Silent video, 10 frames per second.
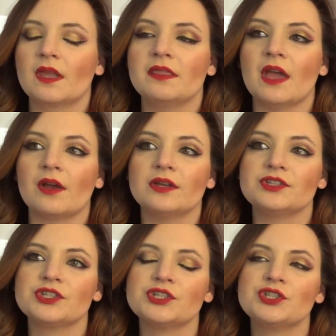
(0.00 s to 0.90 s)
there is
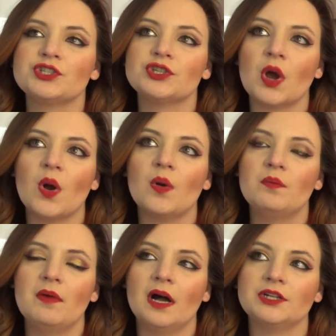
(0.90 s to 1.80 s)
just so
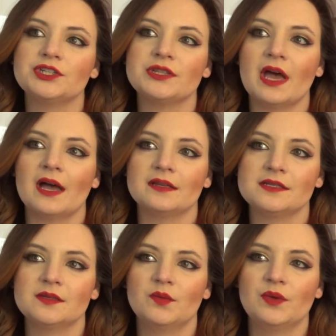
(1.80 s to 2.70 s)
much
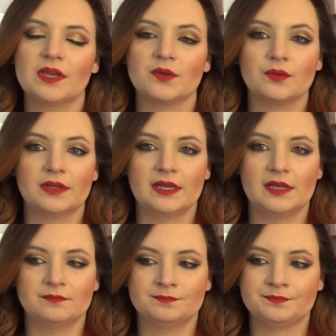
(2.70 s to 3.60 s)
that we can
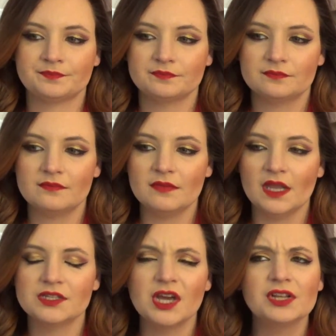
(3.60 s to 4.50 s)
really
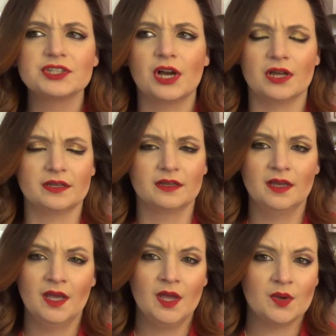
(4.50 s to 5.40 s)
touch on
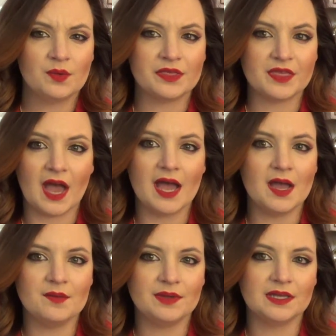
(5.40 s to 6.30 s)
with
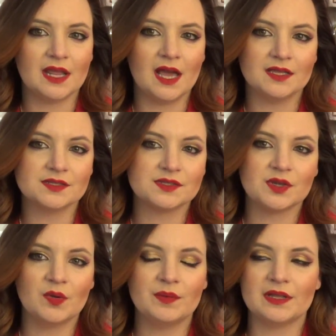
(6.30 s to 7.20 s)
that. I mean,
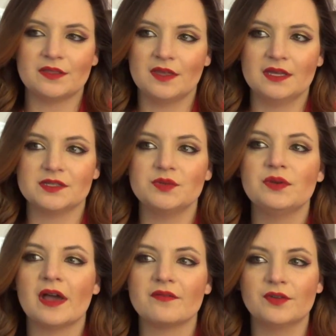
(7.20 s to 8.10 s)
so many things. You
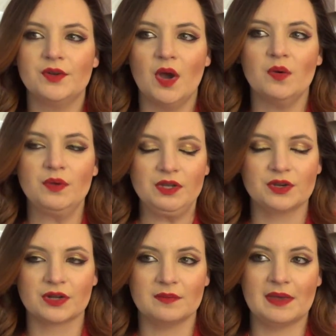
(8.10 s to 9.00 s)
never know when
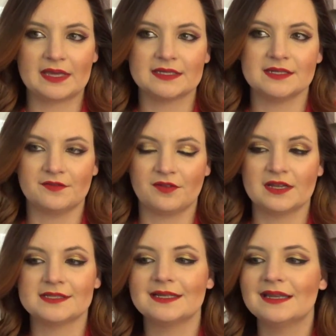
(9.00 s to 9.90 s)
you're going to make a
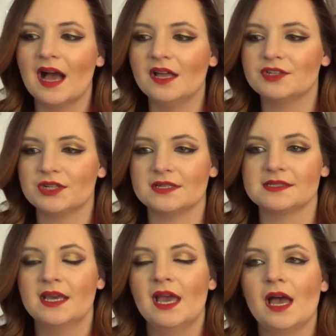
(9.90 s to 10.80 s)
difference. And not
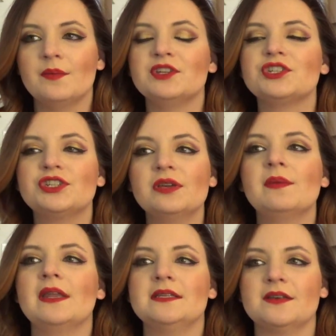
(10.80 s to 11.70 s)
just, I mean, she
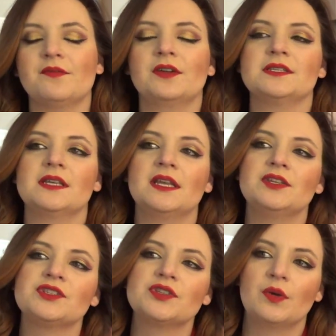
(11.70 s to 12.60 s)
made a difference
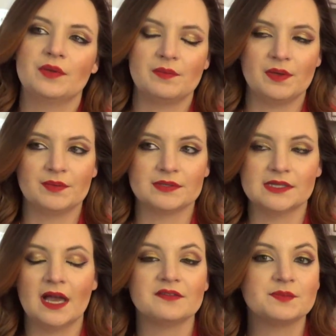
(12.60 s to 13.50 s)
in so many people's
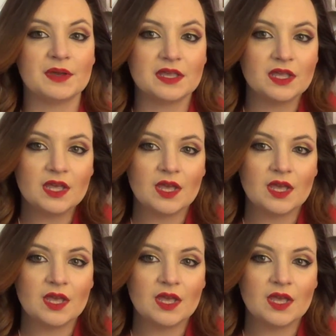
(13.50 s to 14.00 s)
lives, but